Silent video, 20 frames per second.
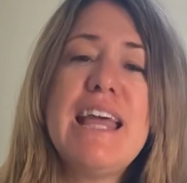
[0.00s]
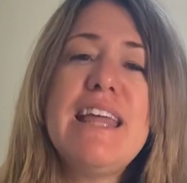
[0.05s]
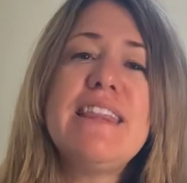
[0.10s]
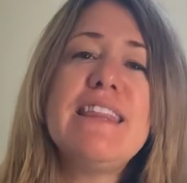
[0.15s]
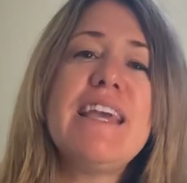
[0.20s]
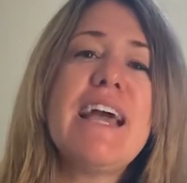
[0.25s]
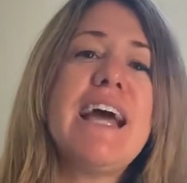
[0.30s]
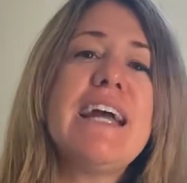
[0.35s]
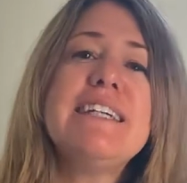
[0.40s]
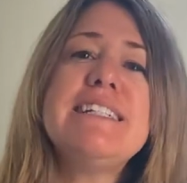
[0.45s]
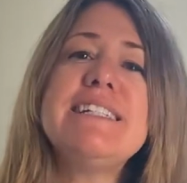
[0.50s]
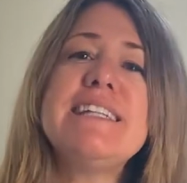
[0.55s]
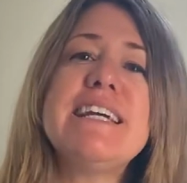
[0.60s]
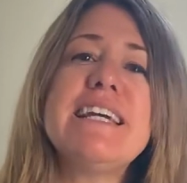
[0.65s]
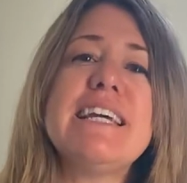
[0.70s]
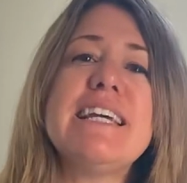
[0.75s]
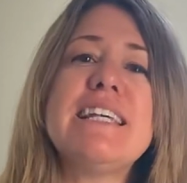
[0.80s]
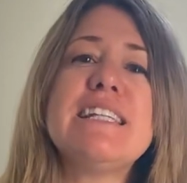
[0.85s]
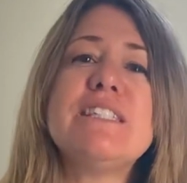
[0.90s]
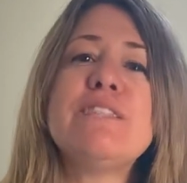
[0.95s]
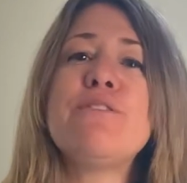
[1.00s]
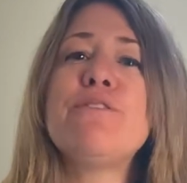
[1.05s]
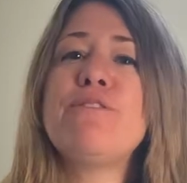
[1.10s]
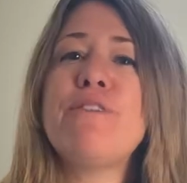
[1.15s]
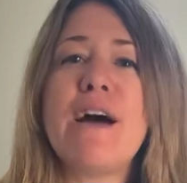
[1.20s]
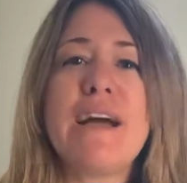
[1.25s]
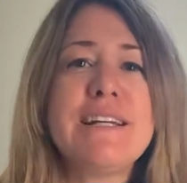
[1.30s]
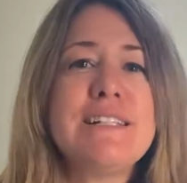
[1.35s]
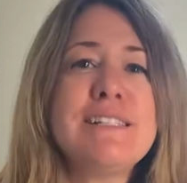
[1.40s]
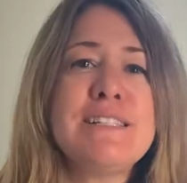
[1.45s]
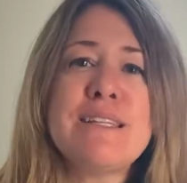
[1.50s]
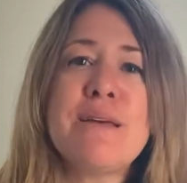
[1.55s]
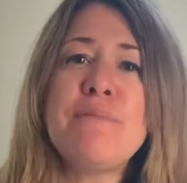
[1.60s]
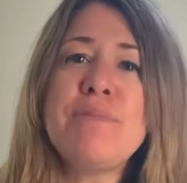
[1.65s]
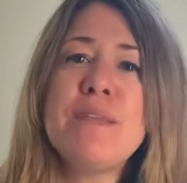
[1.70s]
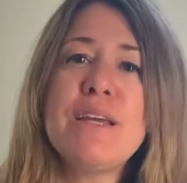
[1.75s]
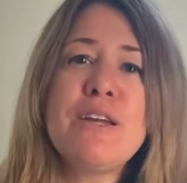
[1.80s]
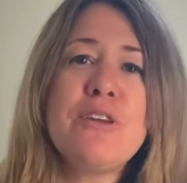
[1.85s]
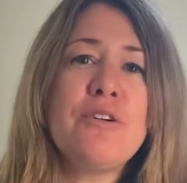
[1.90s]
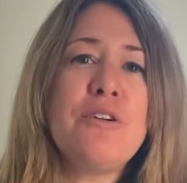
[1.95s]
The idea is find
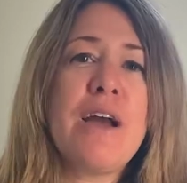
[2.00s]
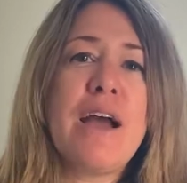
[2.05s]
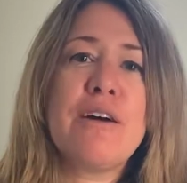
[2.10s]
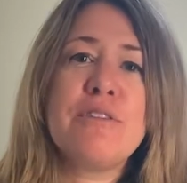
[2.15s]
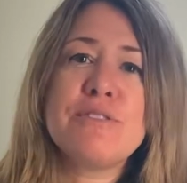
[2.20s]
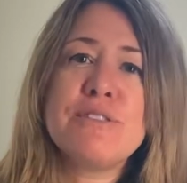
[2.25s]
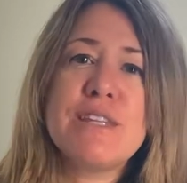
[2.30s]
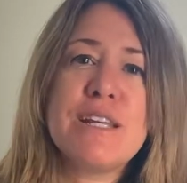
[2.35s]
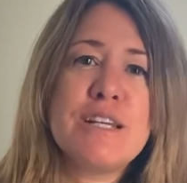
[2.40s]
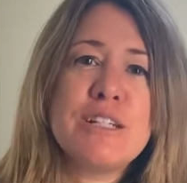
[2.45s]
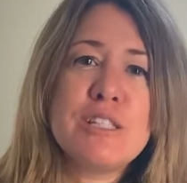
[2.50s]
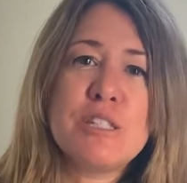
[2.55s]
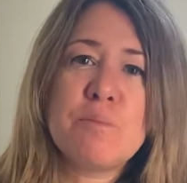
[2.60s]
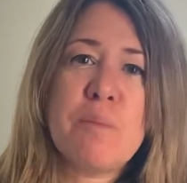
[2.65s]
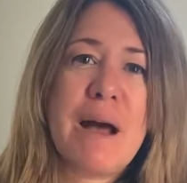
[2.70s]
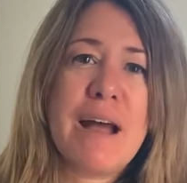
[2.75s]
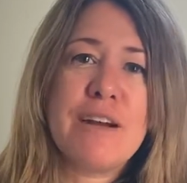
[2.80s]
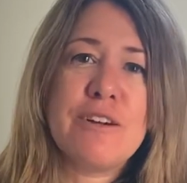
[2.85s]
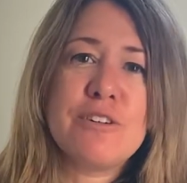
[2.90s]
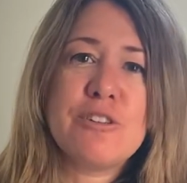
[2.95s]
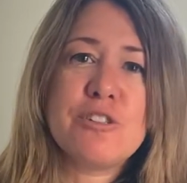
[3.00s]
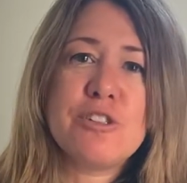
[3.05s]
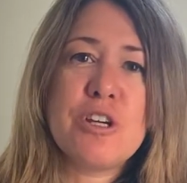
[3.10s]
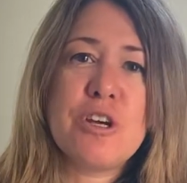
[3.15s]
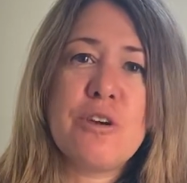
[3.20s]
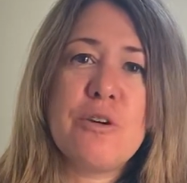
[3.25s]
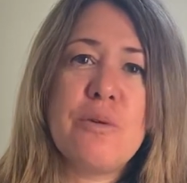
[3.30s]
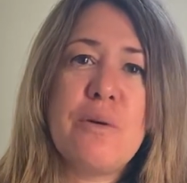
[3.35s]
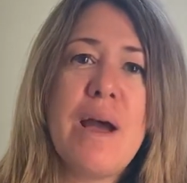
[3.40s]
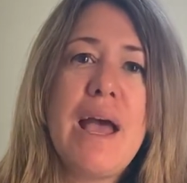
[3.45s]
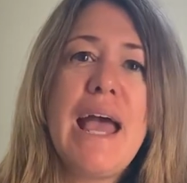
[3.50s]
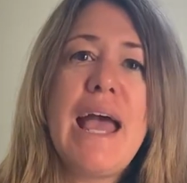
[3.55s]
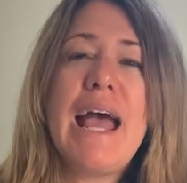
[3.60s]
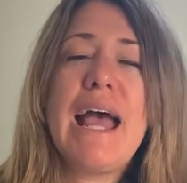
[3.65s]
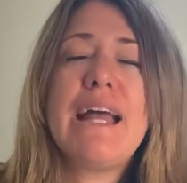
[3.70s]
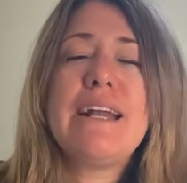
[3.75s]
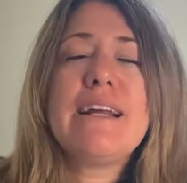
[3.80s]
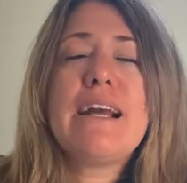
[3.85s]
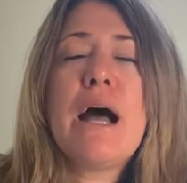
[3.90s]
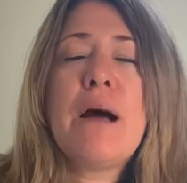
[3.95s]
something in your house that inspires you
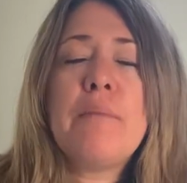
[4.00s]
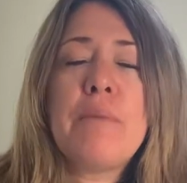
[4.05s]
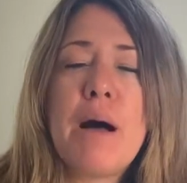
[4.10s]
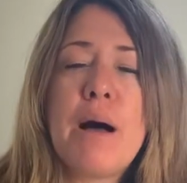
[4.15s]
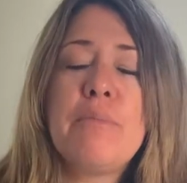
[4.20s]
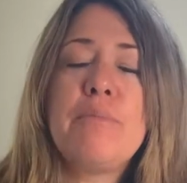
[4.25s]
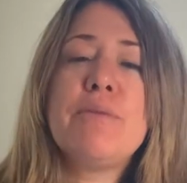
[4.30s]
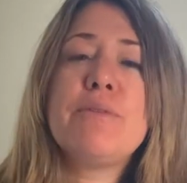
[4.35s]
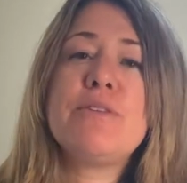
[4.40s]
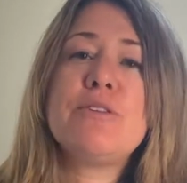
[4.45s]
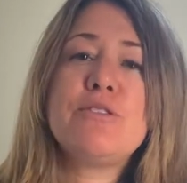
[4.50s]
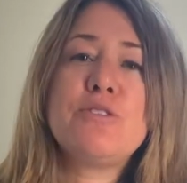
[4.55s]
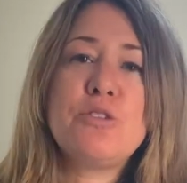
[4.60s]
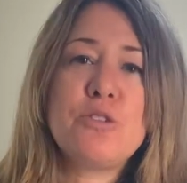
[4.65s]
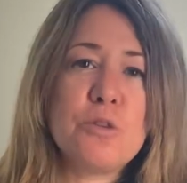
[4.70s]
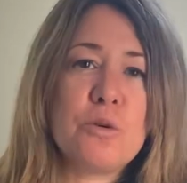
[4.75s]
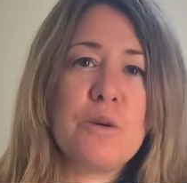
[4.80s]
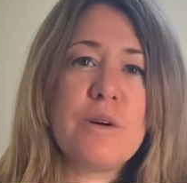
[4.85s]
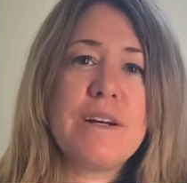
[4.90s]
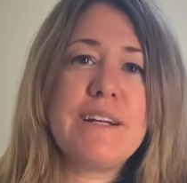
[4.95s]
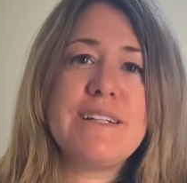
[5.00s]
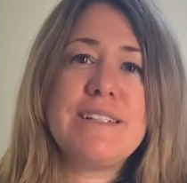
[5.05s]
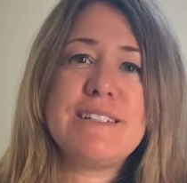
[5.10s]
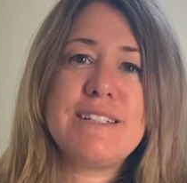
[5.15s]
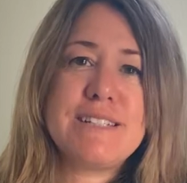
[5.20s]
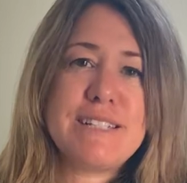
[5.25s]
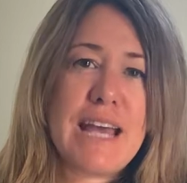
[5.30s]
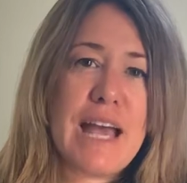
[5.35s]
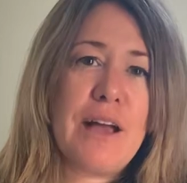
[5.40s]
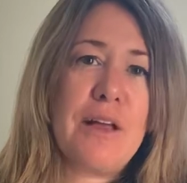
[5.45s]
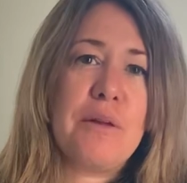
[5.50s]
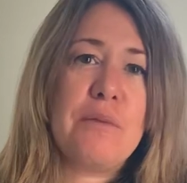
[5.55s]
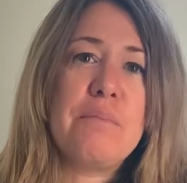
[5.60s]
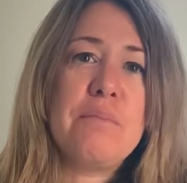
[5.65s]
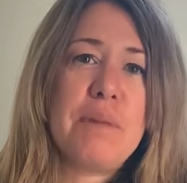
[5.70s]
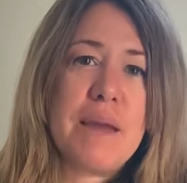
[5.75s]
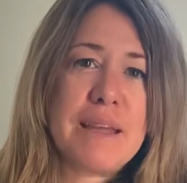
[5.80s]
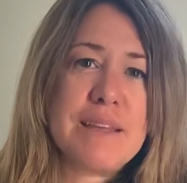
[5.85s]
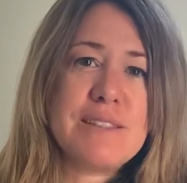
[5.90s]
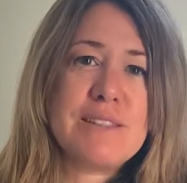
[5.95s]
and come up with a story to tell
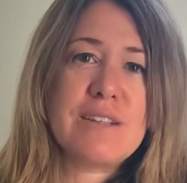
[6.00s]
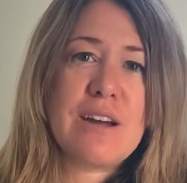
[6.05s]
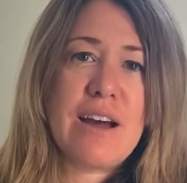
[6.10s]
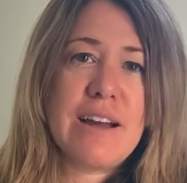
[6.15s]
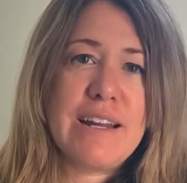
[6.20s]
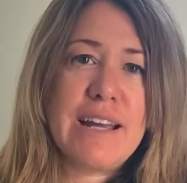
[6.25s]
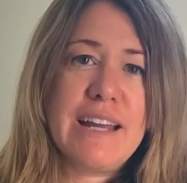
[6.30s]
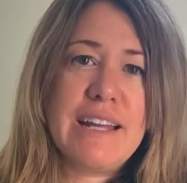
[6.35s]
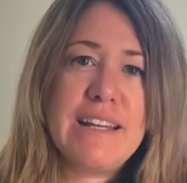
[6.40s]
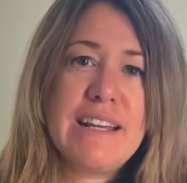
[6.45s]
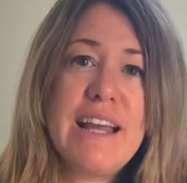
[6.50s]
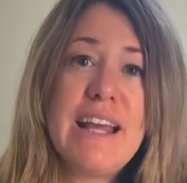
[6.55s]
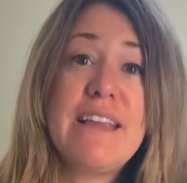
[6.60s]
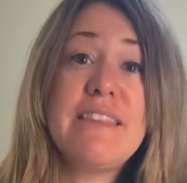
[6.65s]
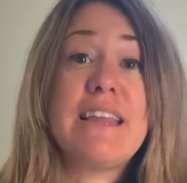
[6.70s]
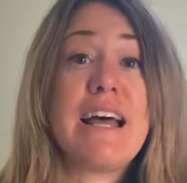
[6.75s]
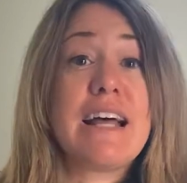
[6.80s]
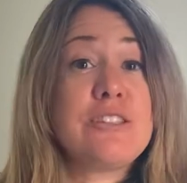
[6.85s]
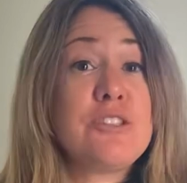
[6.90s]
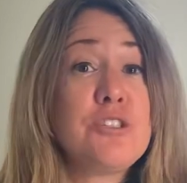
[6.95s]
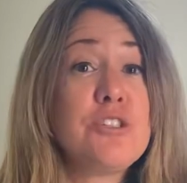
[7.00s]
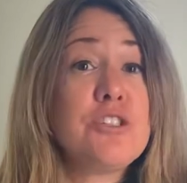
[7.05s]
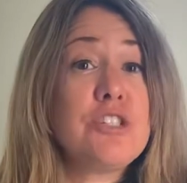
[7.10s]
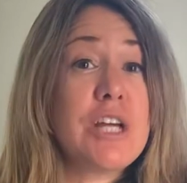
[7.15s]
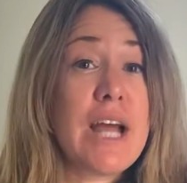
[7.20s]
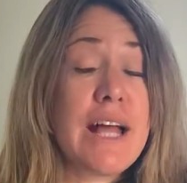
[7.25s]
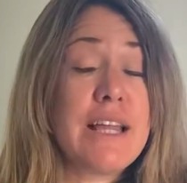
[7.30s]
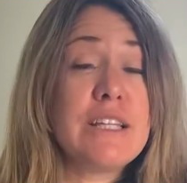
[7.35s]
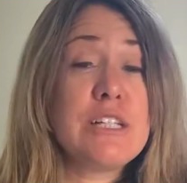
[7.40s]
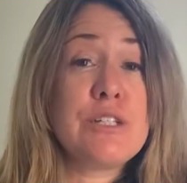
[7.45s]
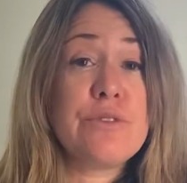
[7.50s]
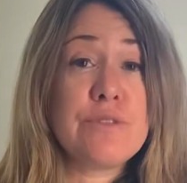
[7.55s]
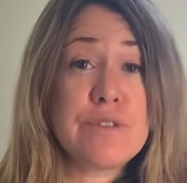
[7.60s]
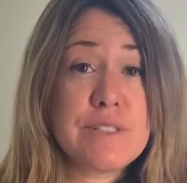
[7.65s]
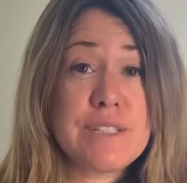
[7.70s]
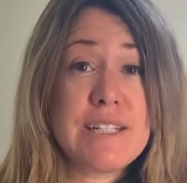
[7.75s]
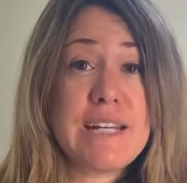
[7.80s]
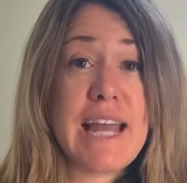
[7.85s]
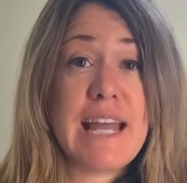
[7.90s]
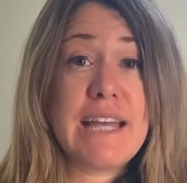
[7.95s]
based on it. That's your challenge for
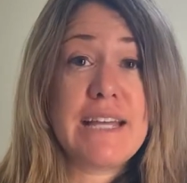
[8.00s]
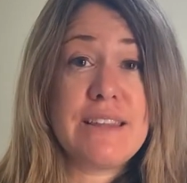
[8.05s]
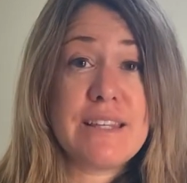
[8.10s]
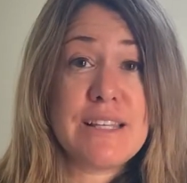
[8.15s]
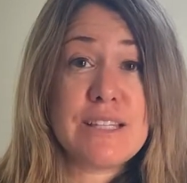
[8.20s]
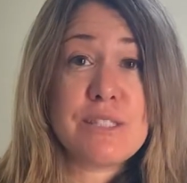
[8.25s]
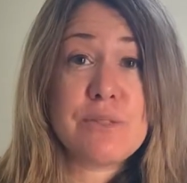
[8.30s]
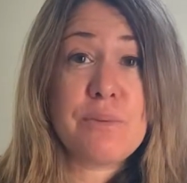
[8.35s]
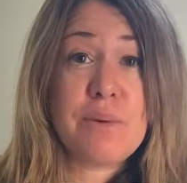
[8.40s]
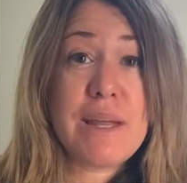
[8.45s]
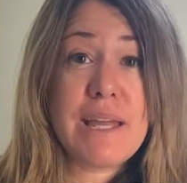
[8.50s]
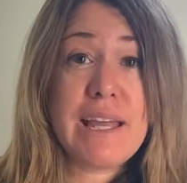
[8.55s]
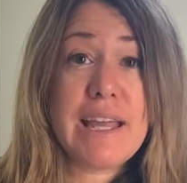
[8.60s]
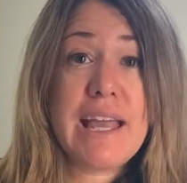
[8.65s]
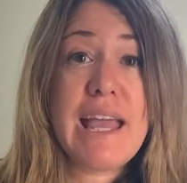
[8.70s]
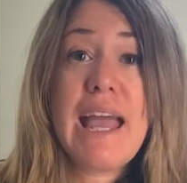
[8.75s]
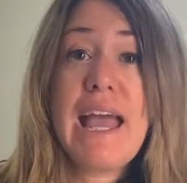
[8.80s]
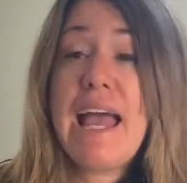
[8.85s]
today and this week.